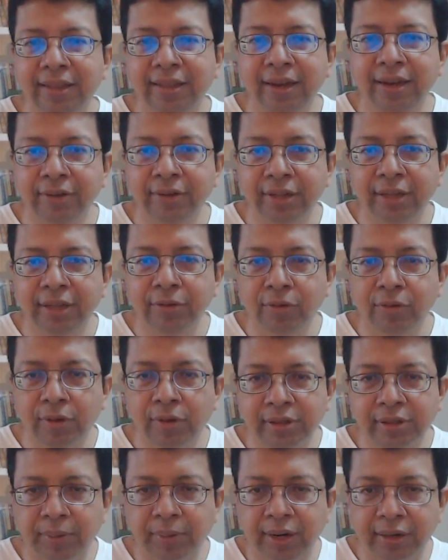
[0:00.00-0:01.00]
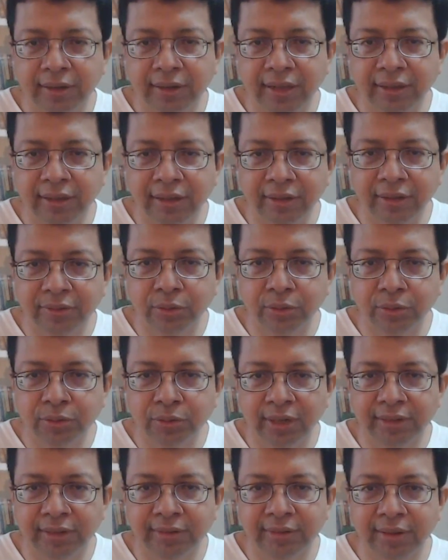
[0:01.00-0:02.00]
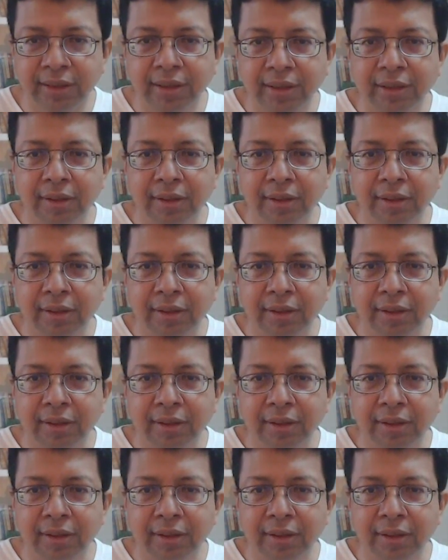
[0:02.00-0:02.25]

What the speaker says: then everything falls apart. Then there's no choice.